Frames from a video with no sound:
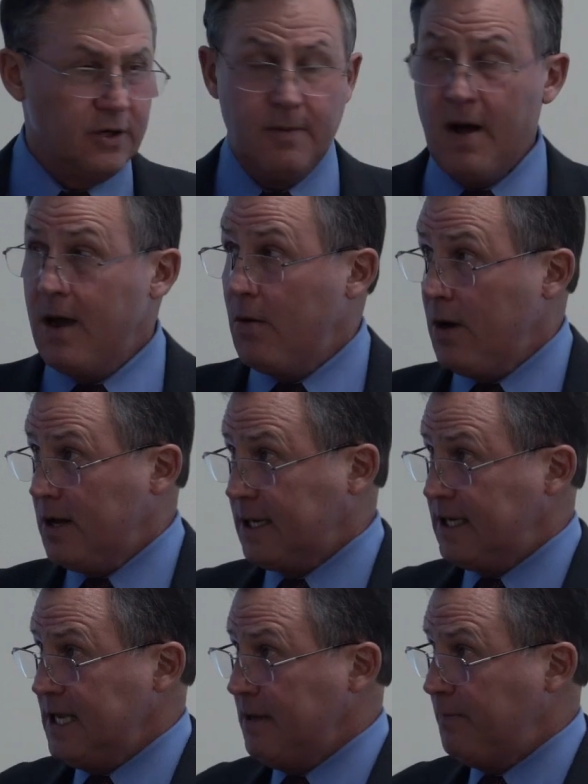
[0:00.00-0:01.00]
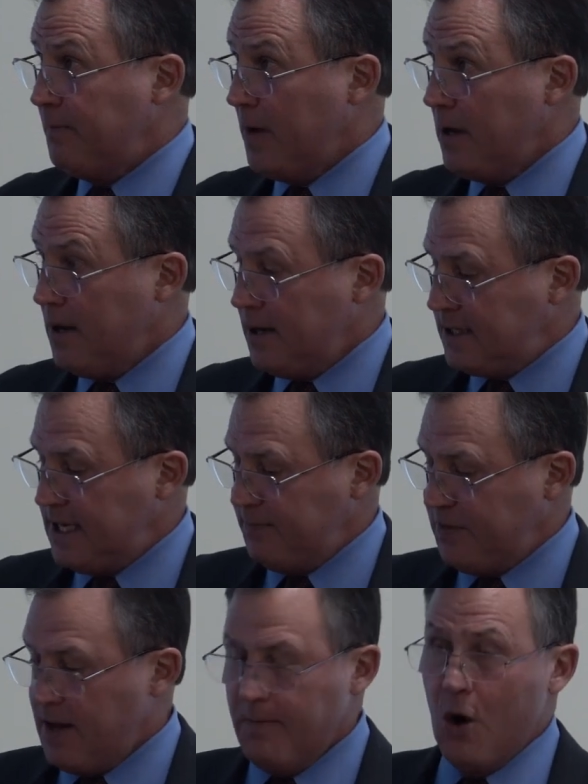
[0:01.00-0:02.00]
might want to keep
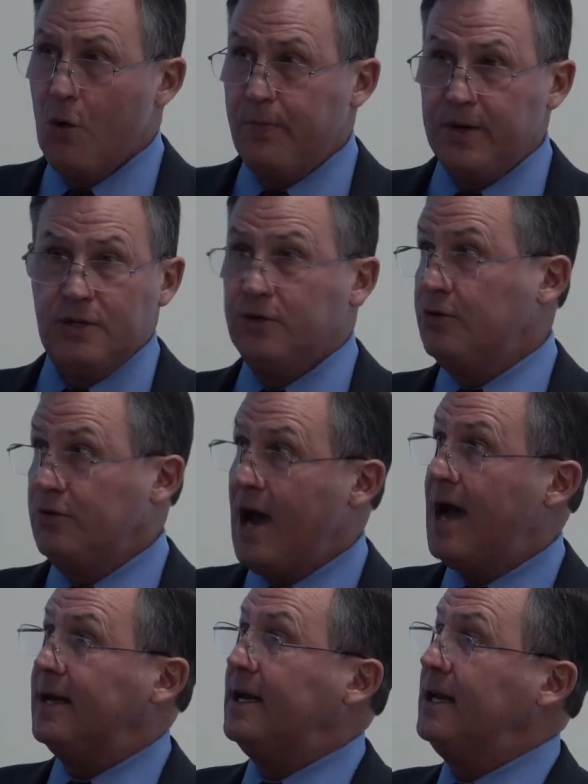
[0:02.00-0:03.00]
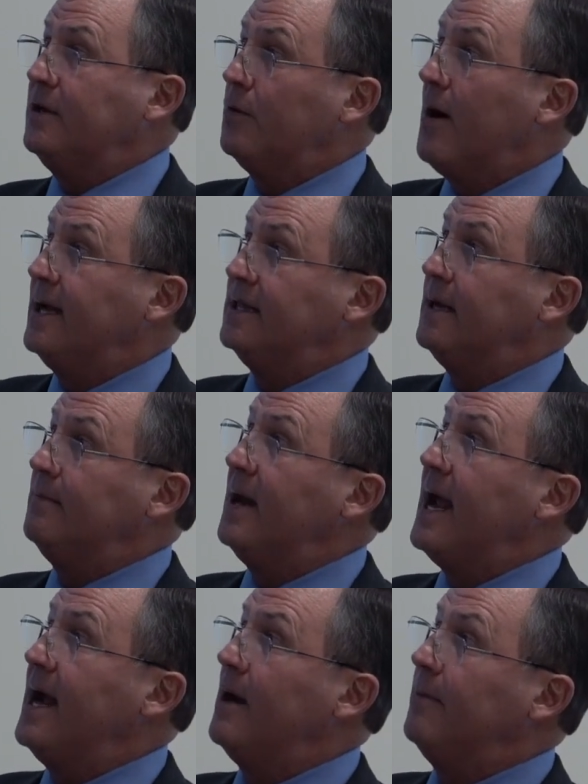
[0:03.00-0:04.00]
them open. You do not need to write them
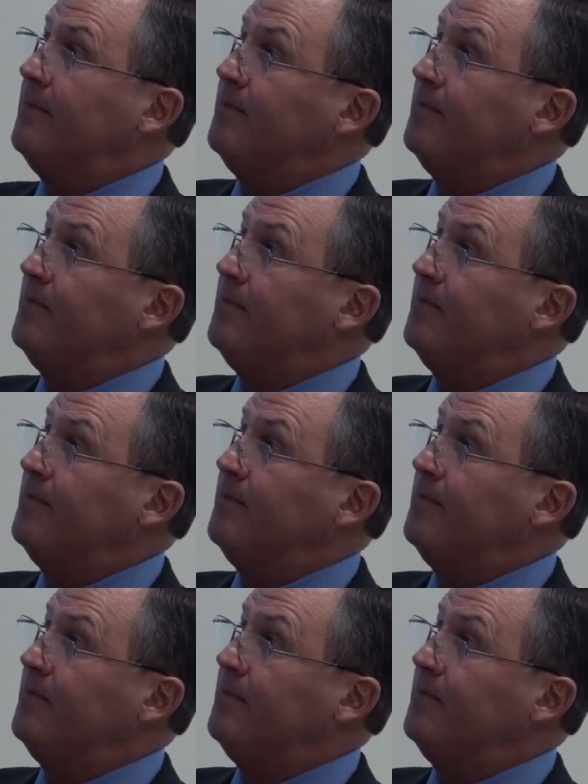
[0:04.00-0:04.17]
down.